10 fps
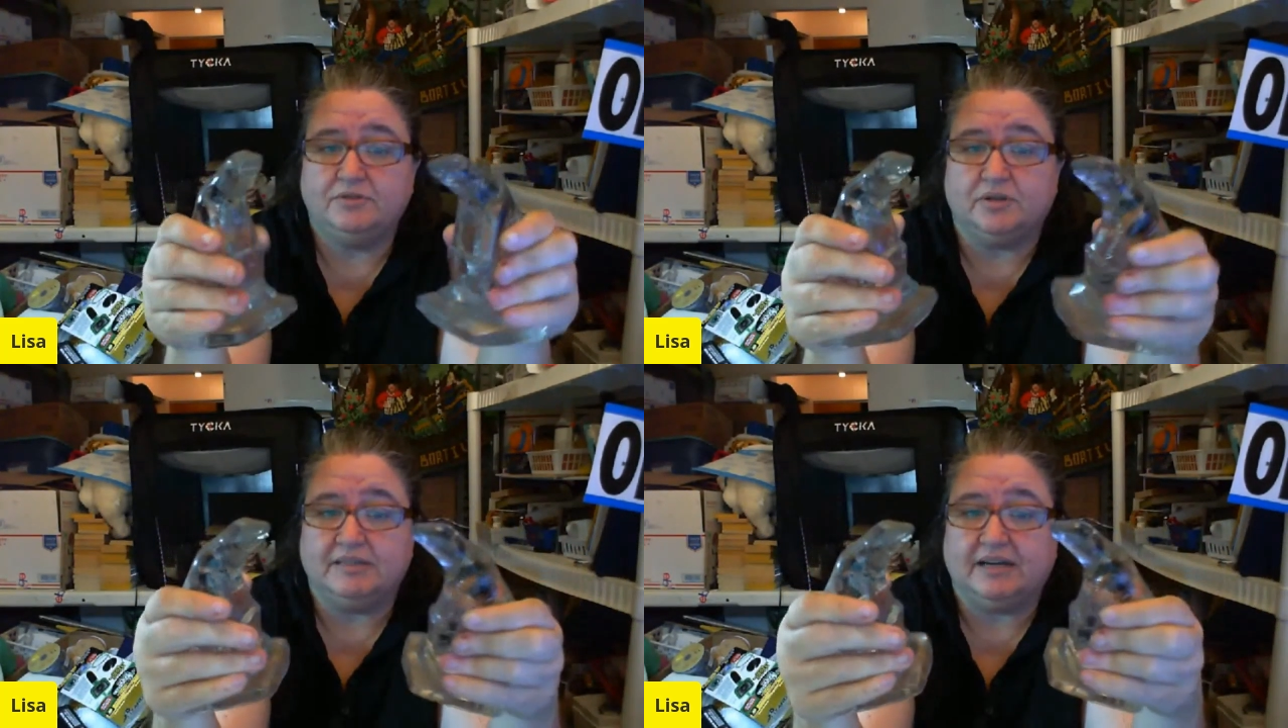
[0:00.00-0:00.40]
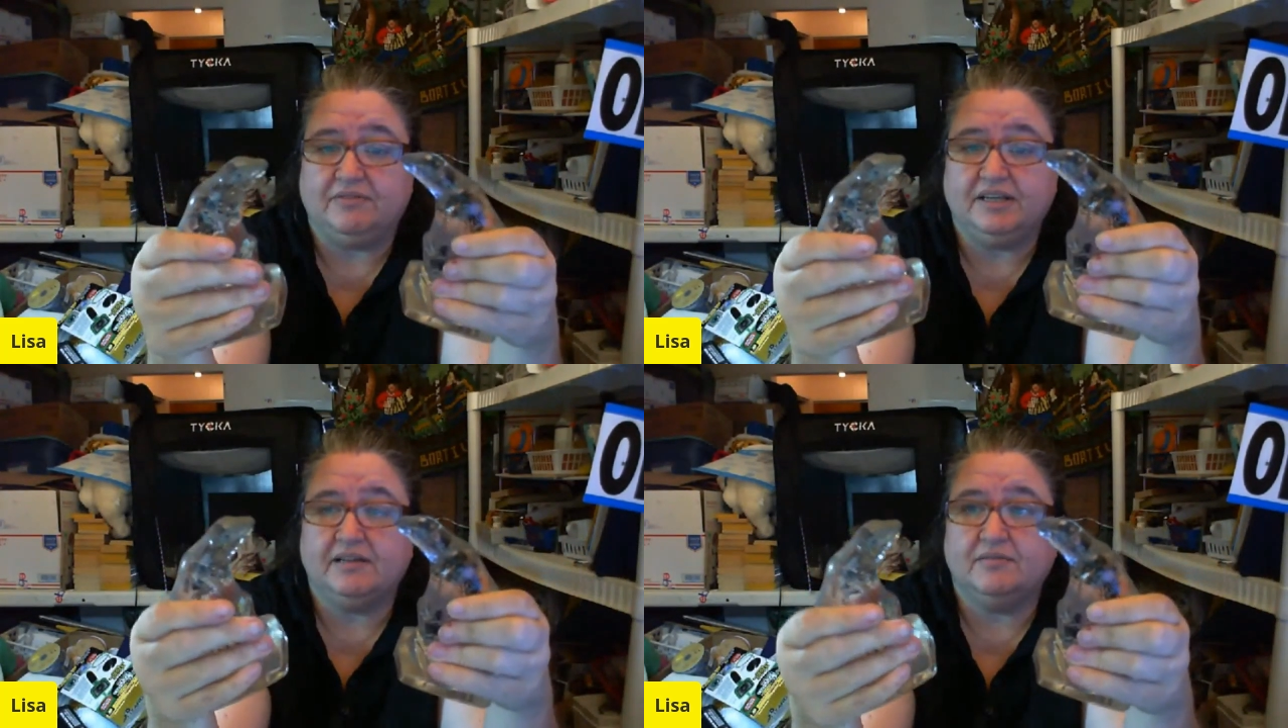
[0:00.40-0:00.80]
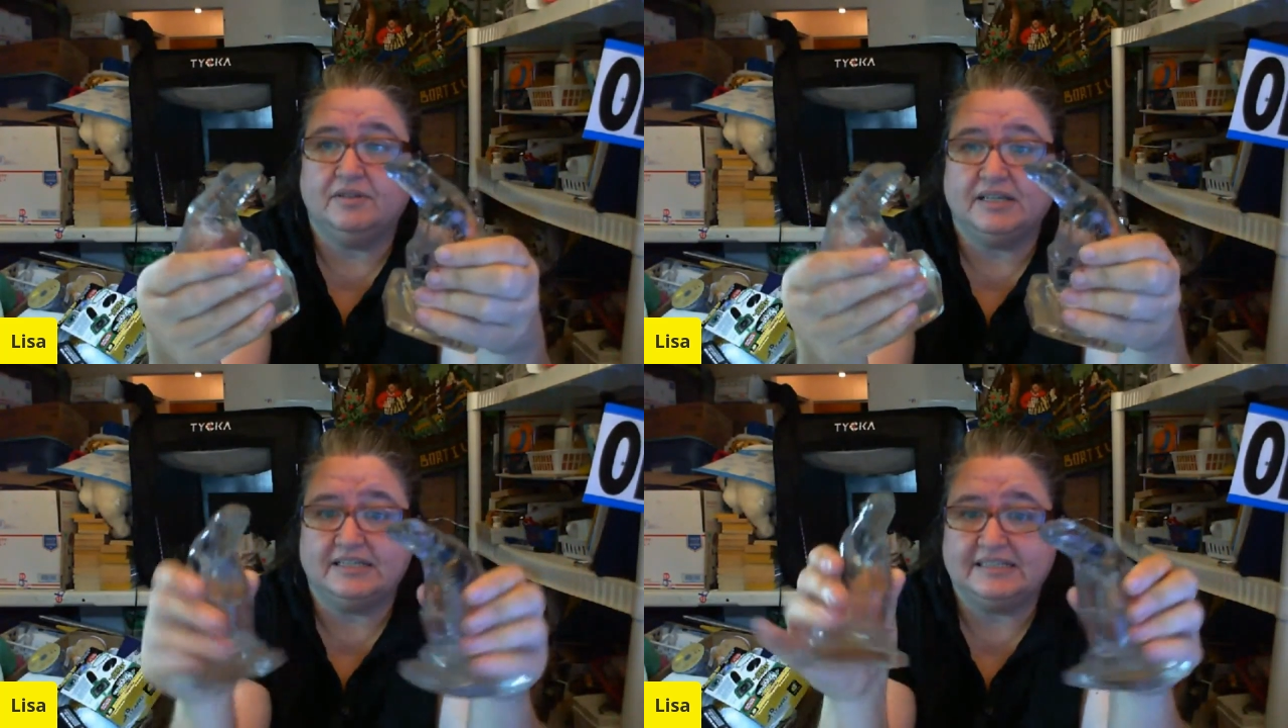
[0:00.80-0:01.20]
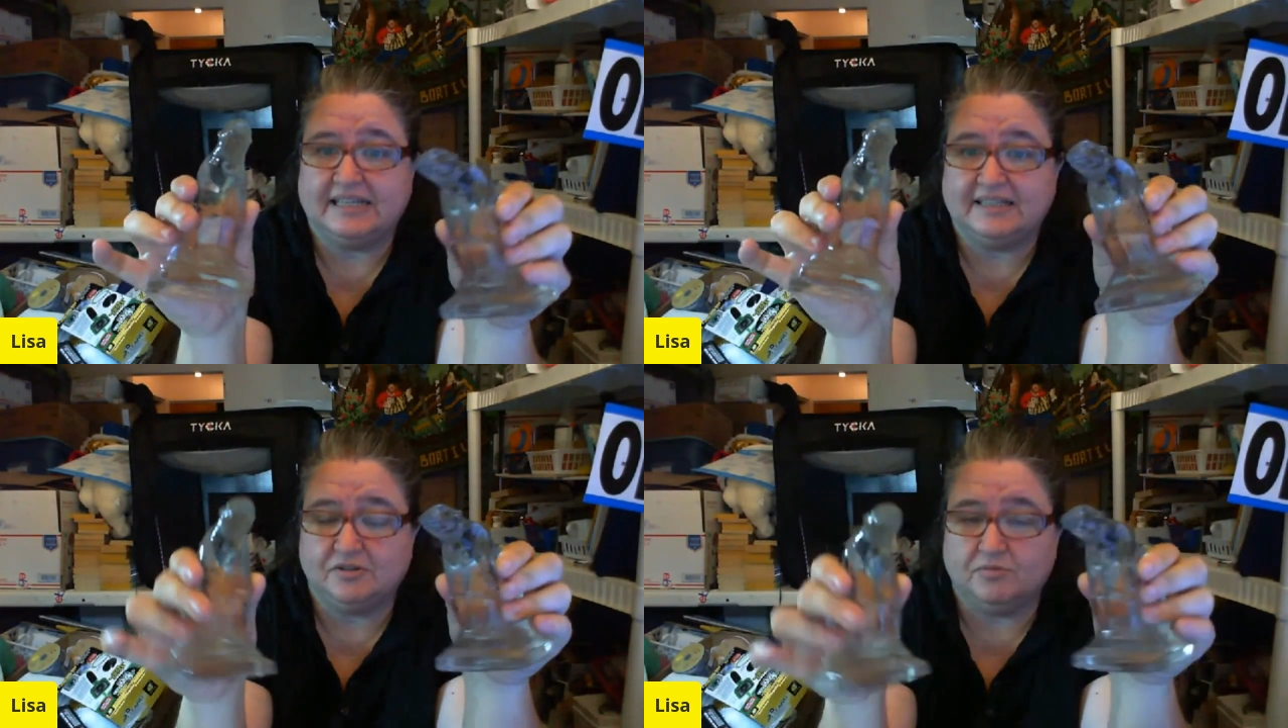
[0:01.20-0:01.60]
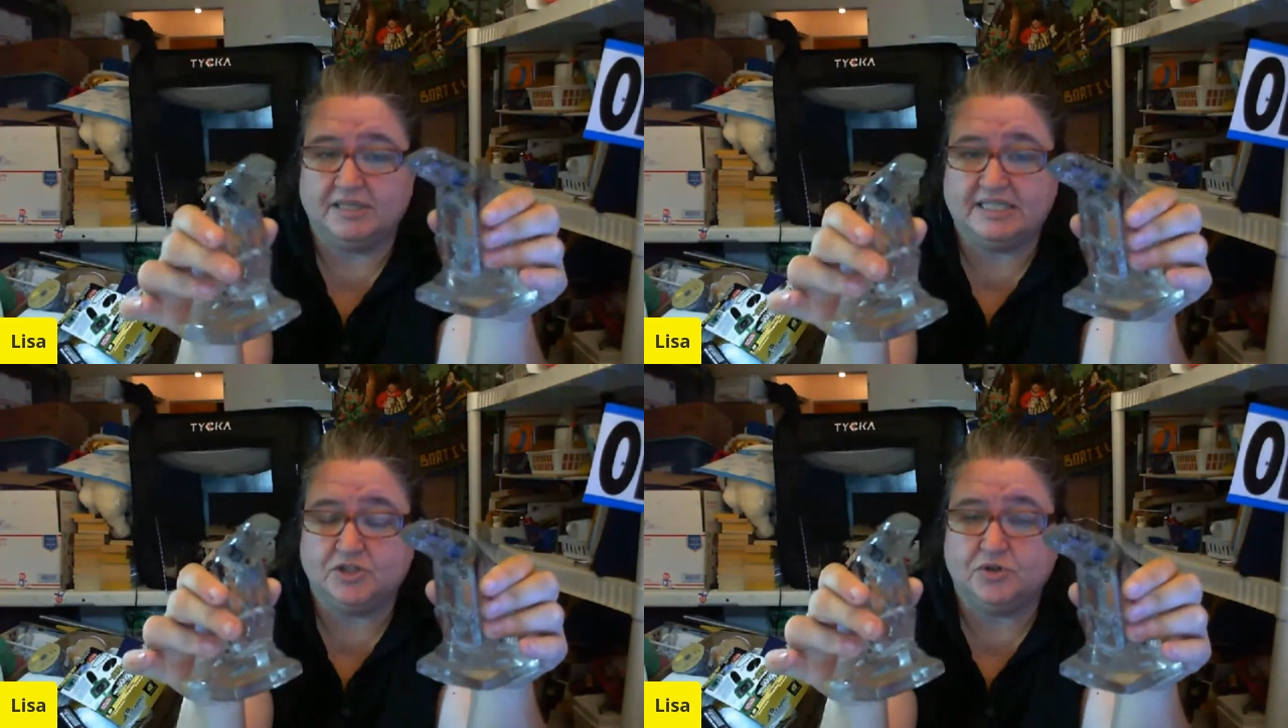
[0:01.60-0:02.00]
So I'm definitely going to say these are
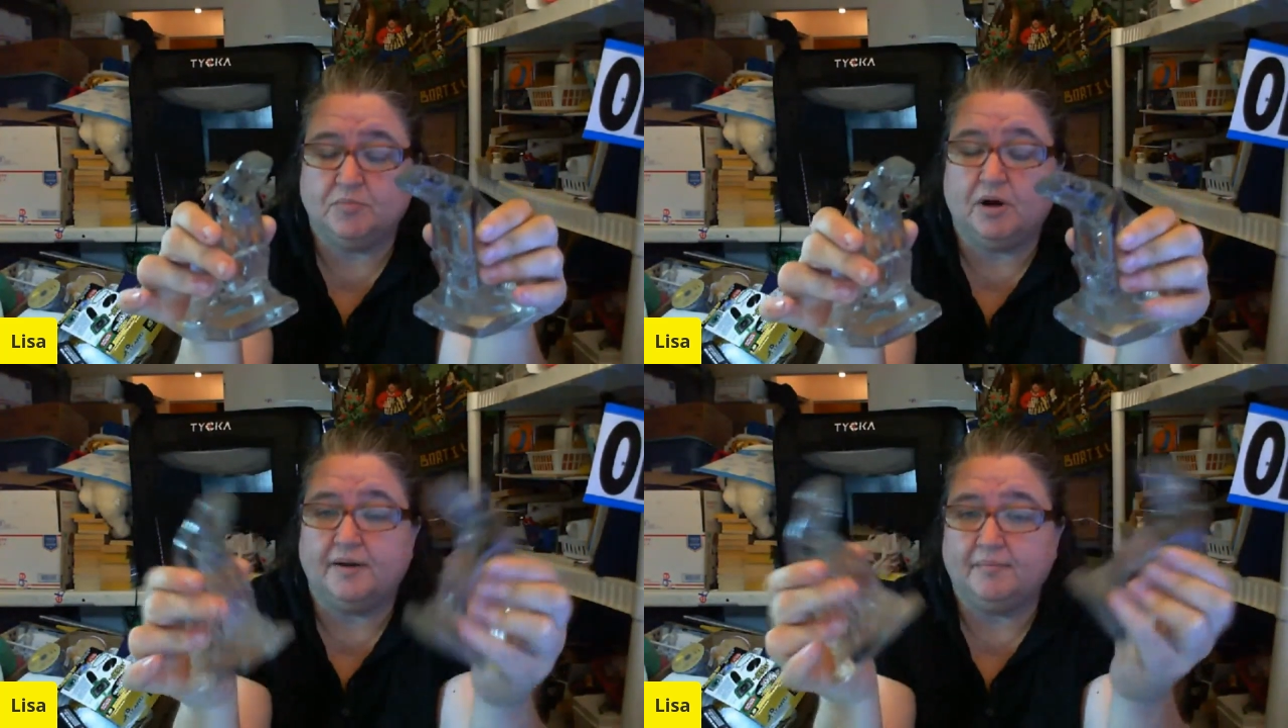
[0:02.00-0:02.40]
mid-century modern